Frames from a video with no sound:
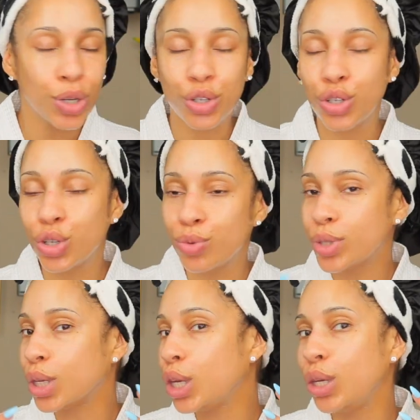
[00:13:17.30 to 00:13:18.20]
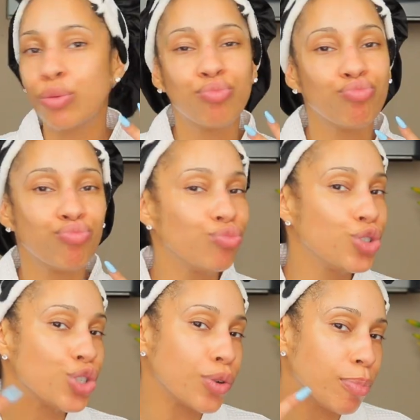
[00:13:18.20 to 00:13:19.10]
juicy,
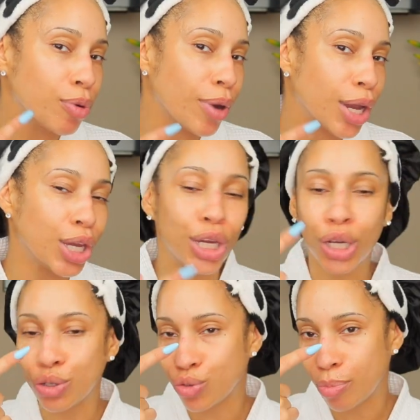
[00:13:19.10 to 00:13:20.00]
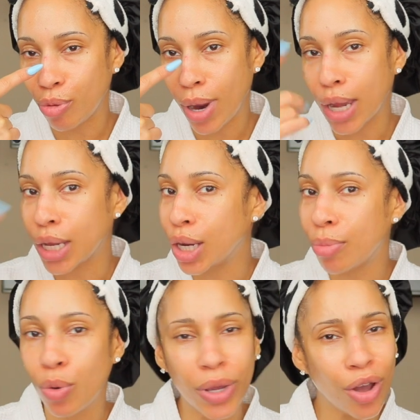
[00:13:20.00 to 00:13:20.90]
tripping right here,
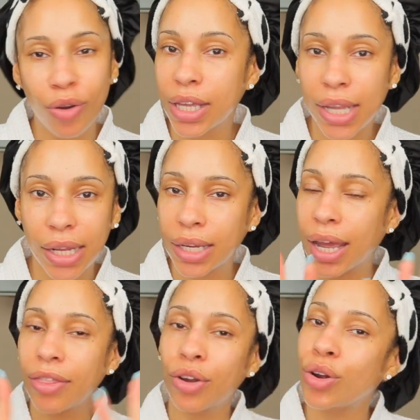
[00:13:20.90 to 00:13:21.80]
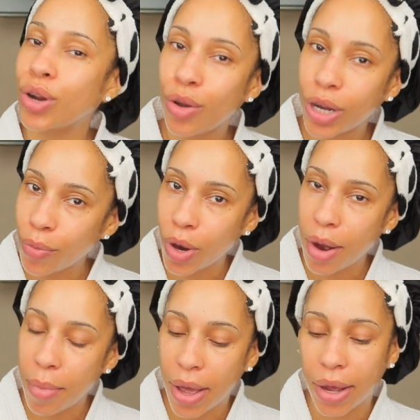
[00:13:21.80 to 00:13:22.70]
but we gonna get that together, girl. Don't even worry
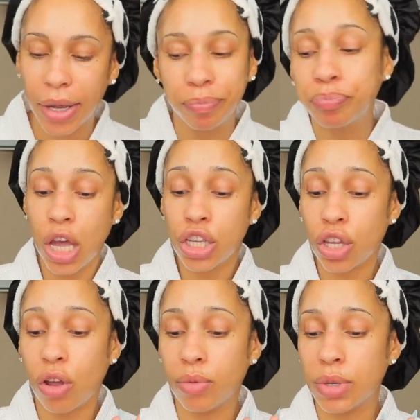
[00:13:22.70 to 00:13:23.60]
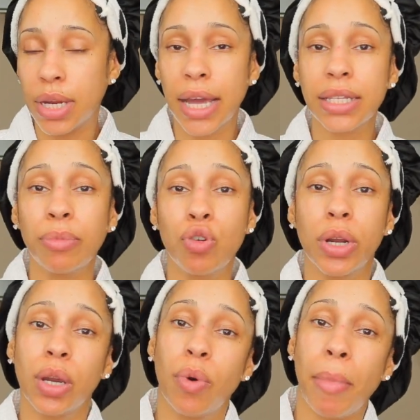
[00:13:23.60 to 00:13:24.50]
about it. So next, I'm going
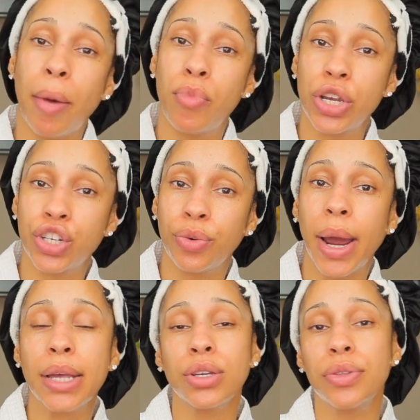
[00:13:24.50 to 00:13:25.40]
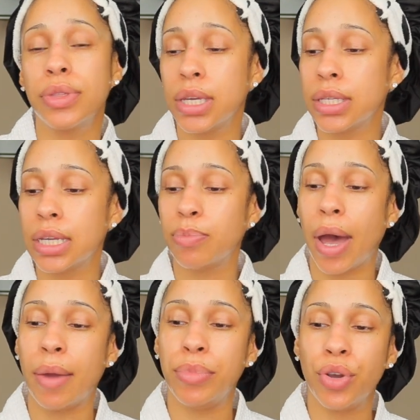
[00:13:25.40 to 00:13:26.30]
in with my moisturizer. This is
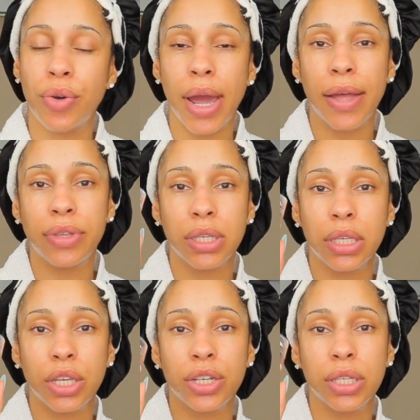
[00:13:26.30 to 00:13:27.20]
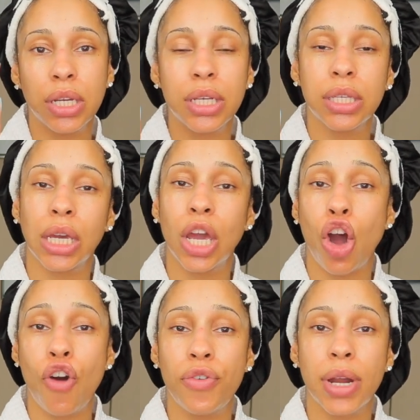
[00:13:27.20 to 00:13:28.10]
by Murad. This is their City Skin
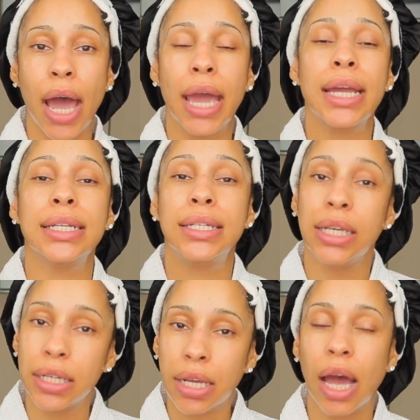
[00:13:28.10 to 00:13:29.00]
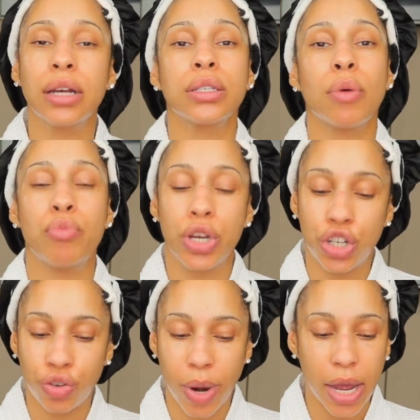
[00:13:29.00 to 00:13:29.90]
Overnight Detox
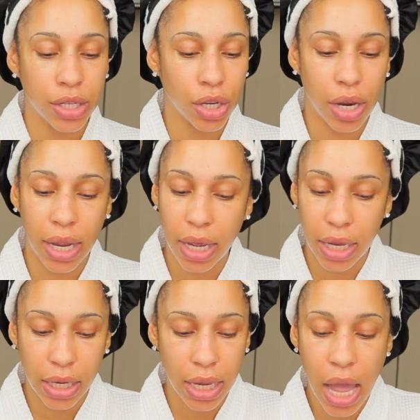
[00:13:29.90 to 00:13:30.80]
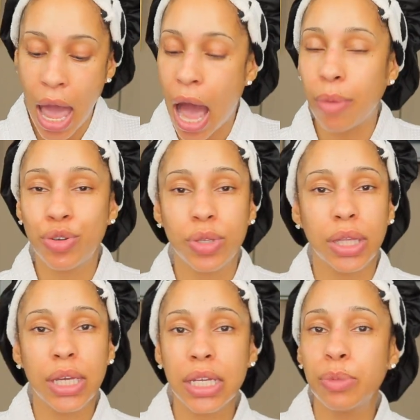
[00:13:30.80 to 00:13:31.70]
Moisturizer. And honey, I'm using
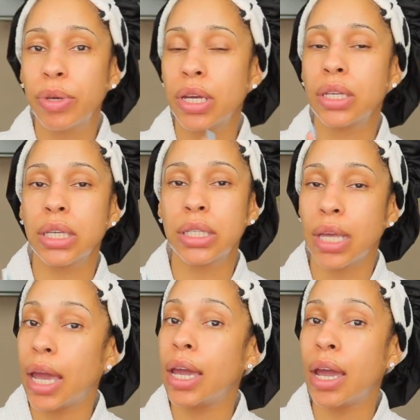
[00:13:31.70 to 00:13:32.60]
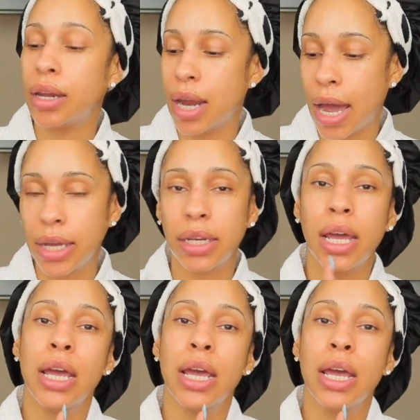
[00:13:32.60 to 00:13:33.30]
this because it's a night